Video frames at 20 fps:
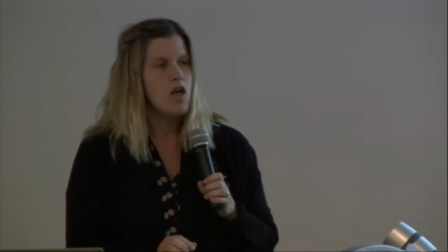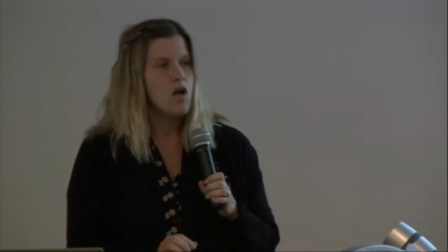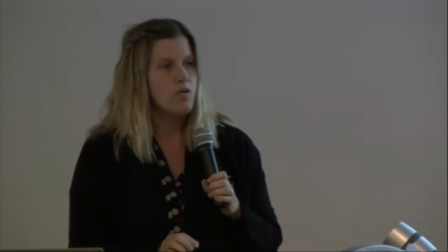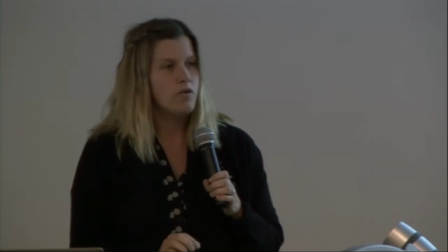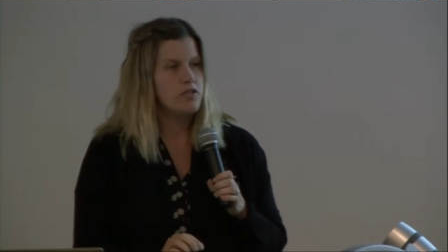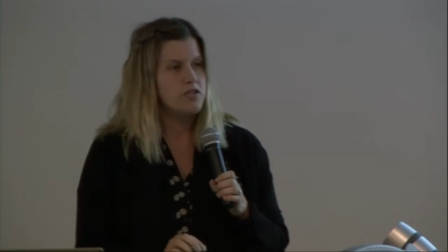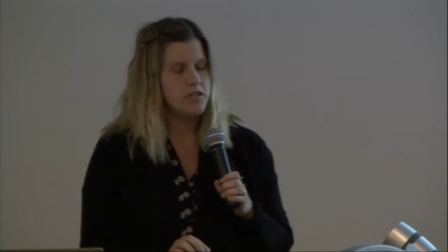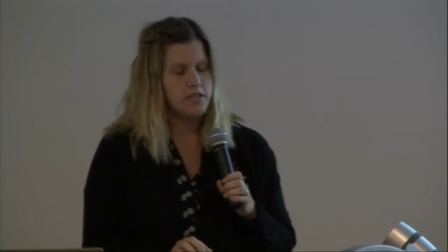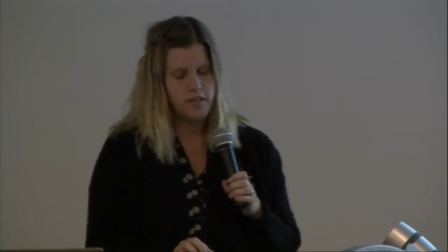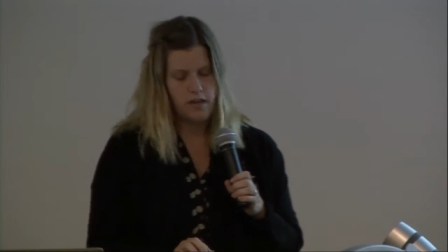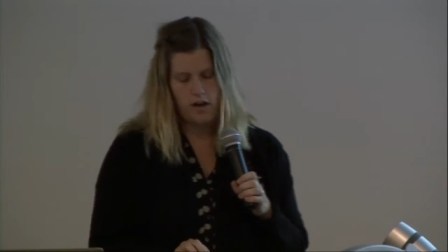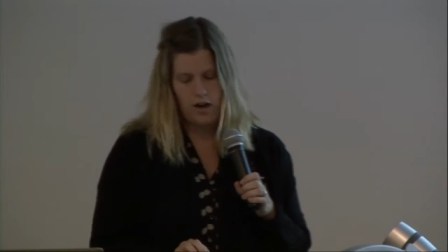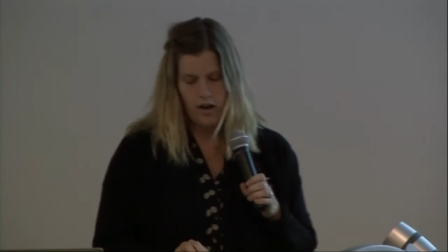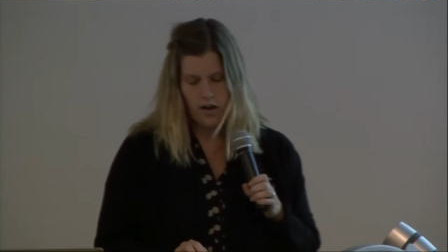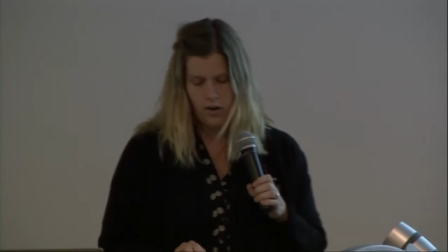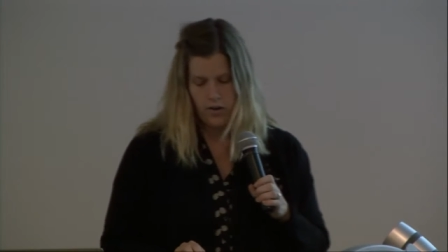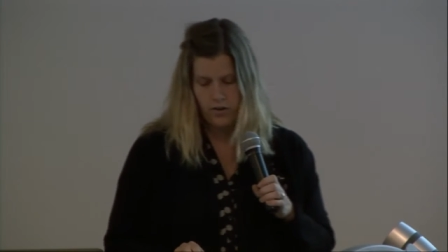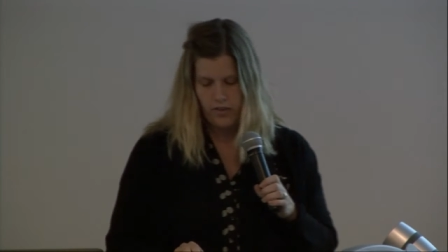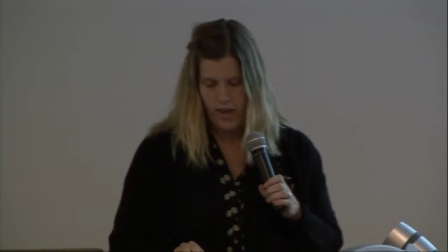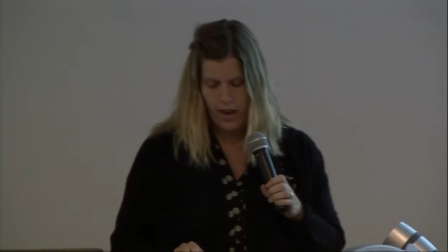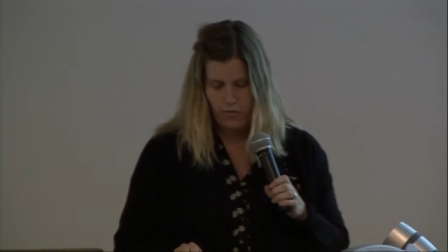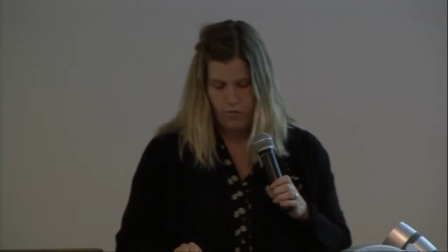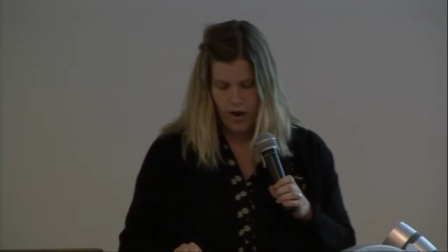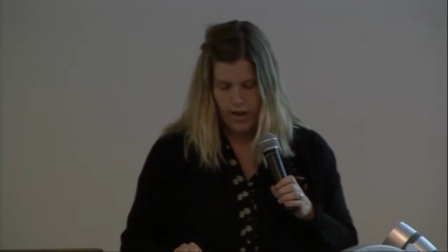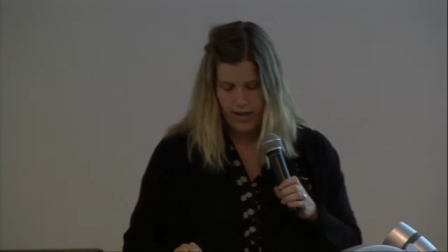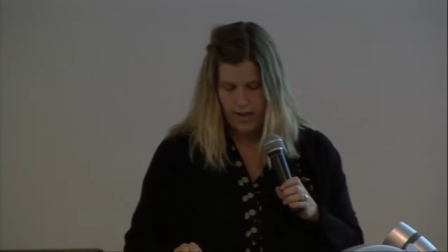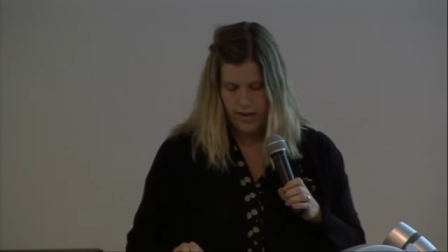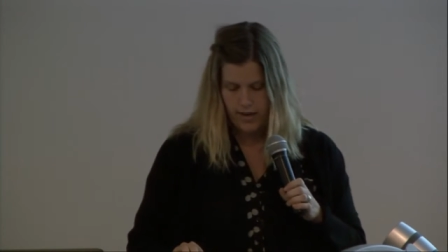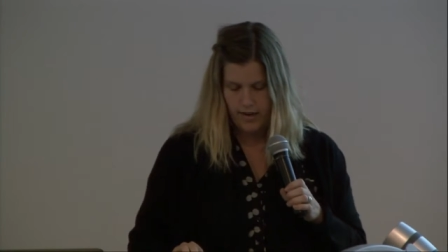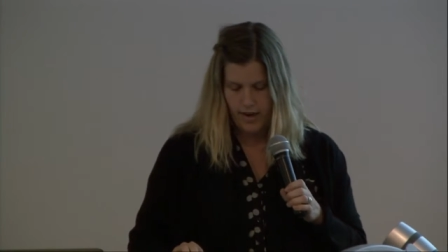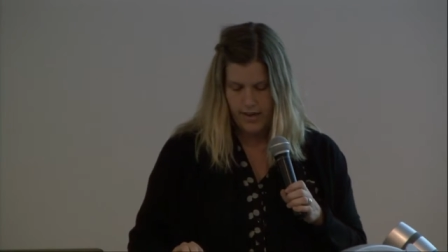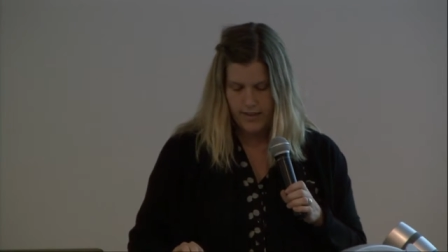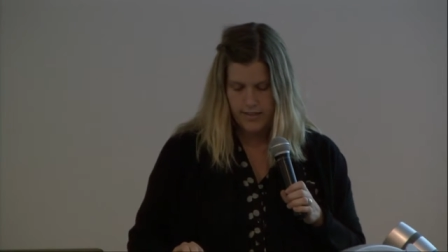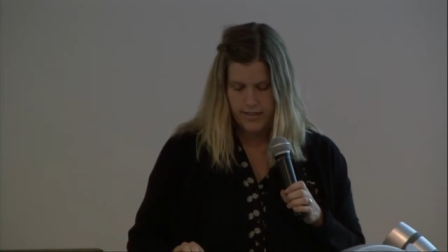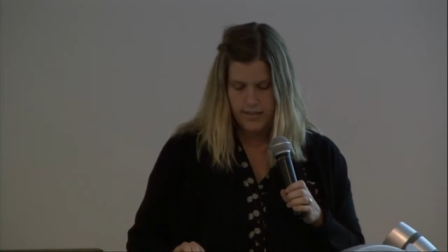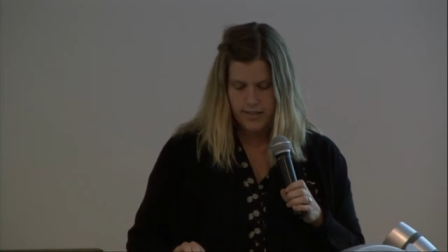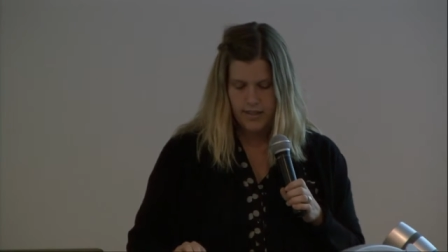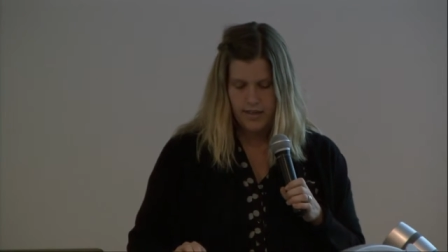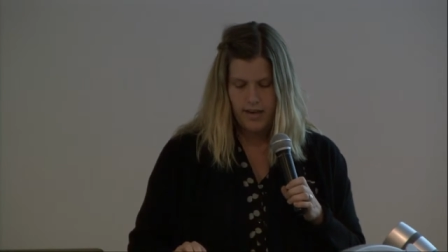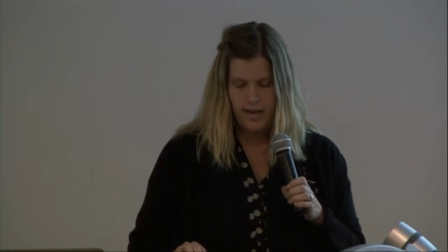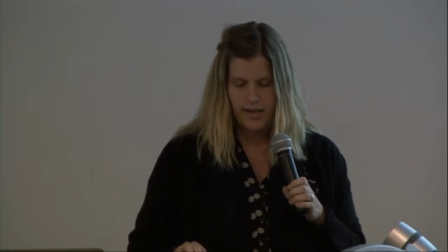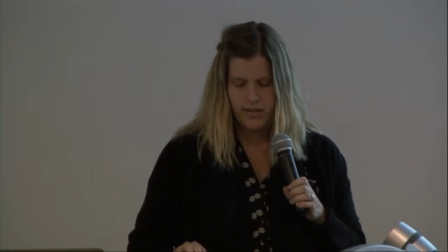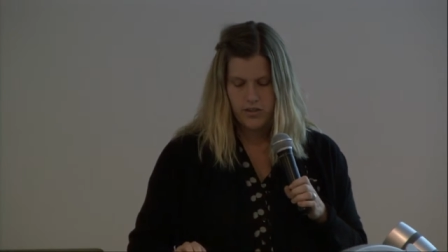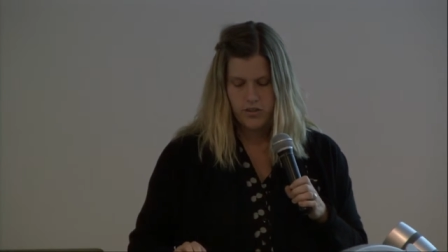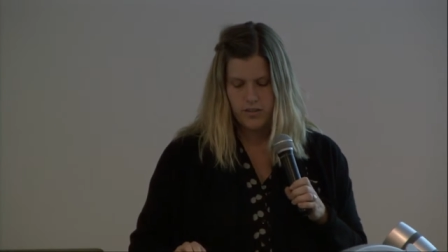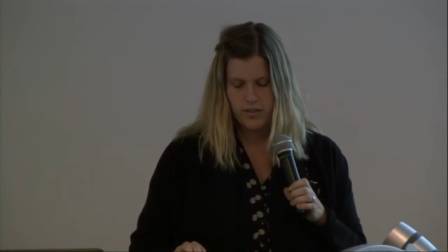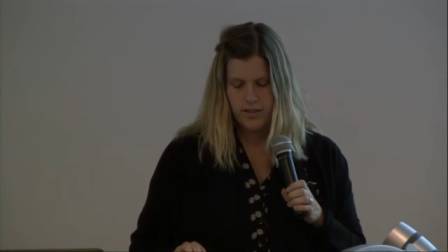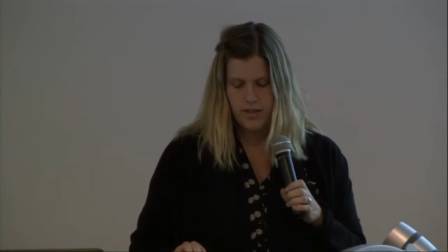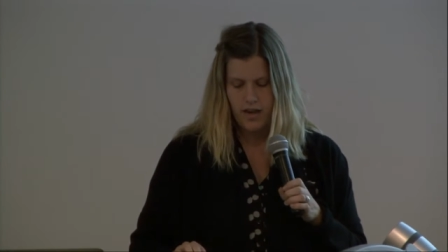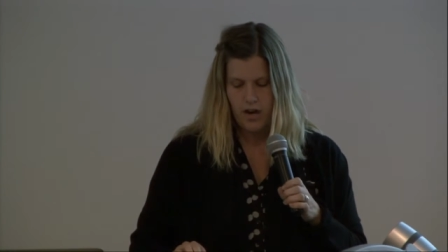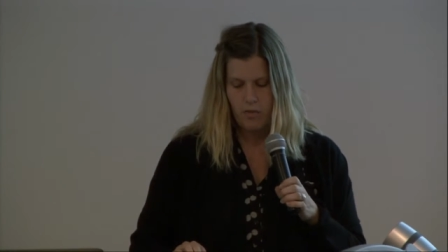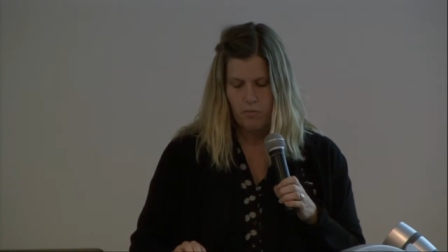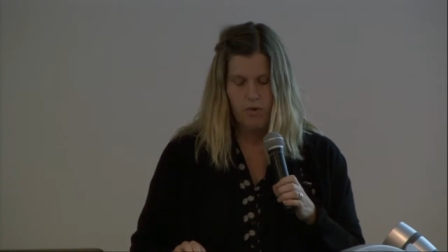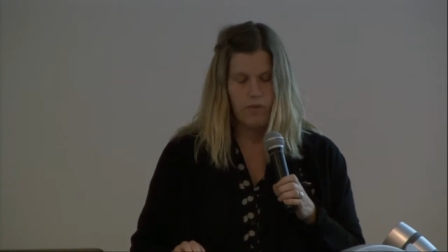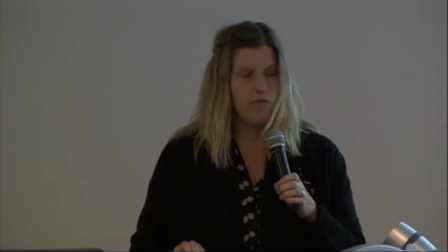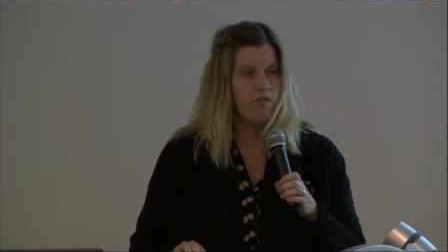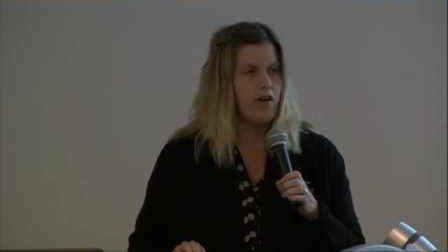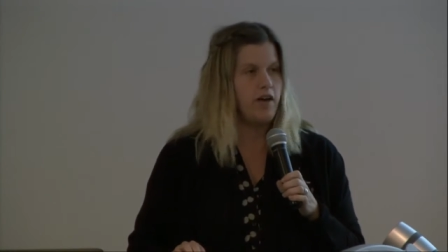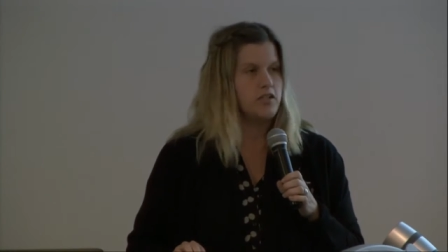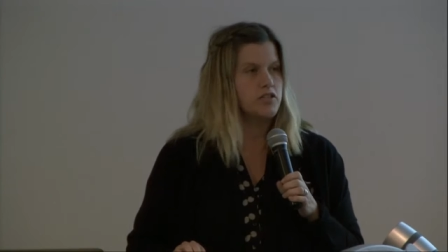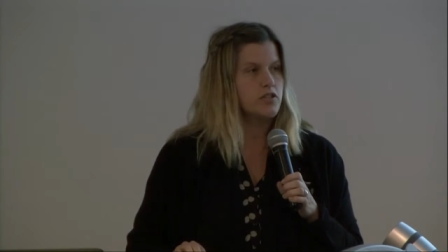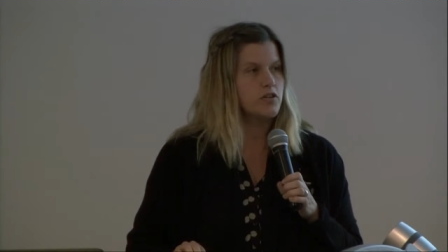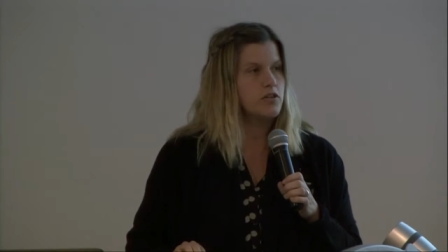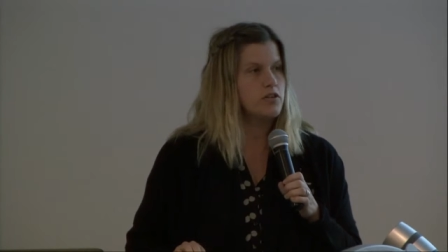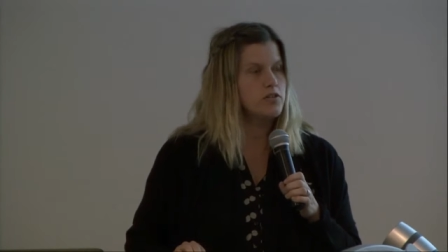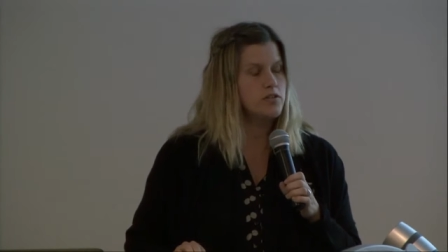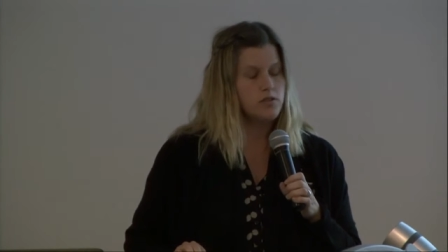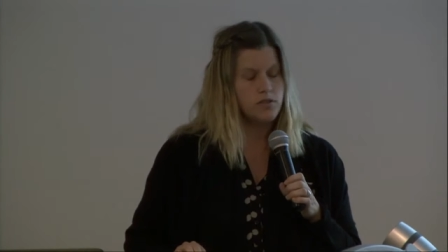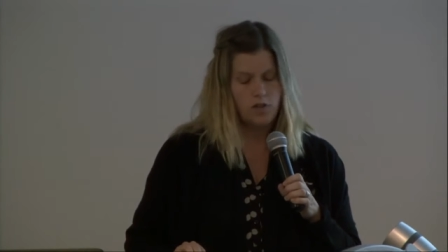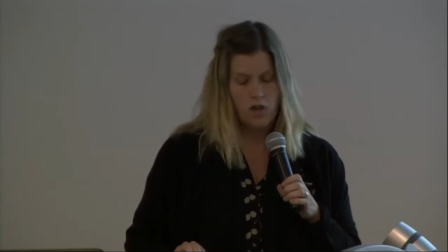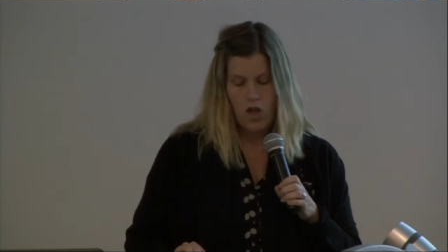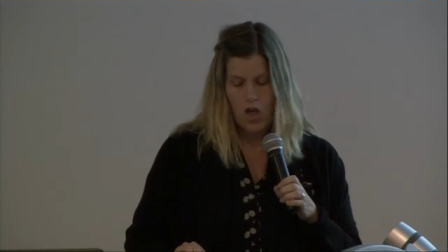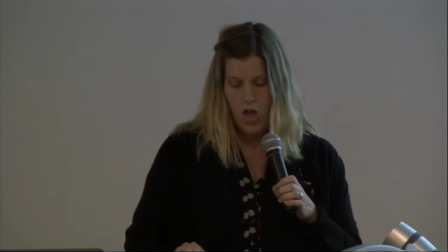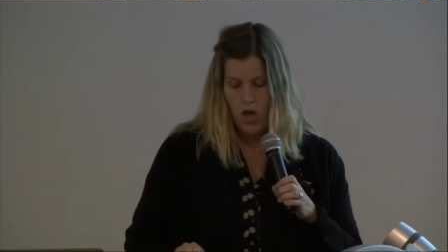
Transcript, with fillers: which is an honor that recognizes the nation's young professionals